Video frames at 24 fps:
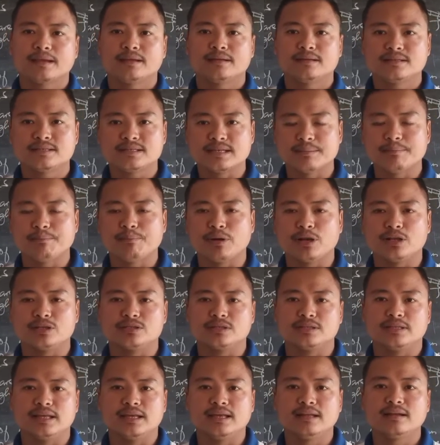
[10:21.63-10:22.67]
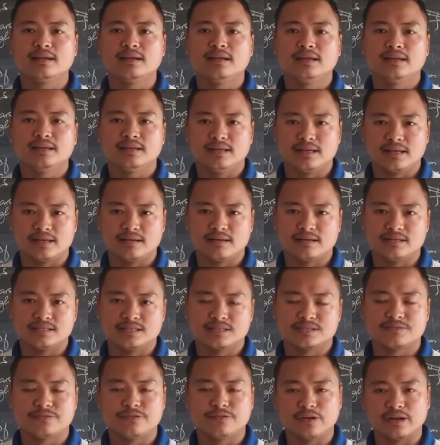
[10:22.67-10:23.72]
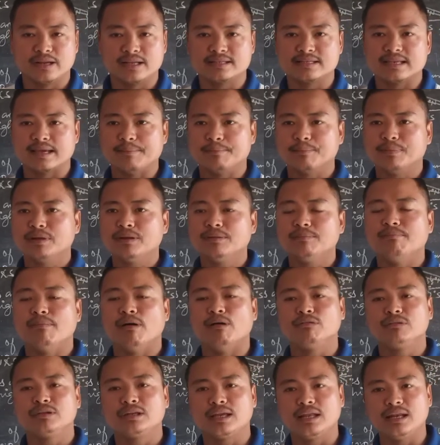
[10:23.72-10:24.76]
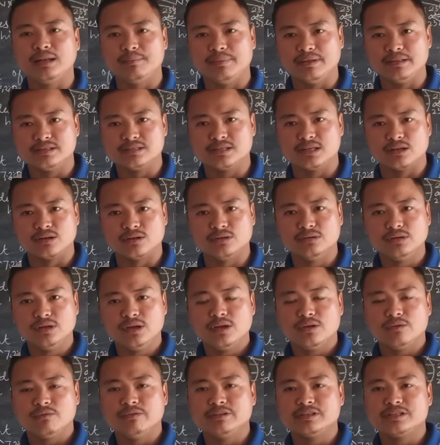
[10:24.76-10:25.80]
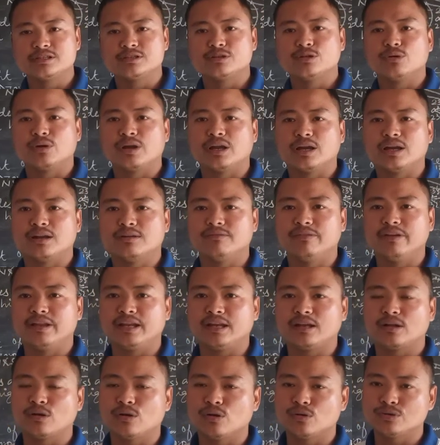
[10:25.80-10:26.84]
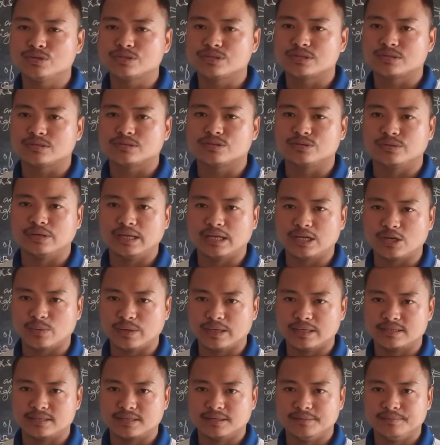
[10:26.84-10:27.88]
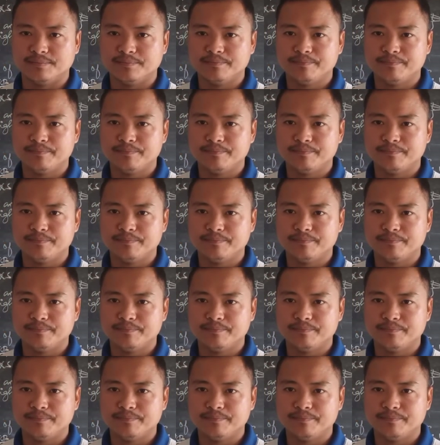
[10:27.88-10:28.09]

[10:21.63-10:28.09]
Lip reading: temperature there decreases. For example, Mount Kilimanjaro, which is located very close to equator,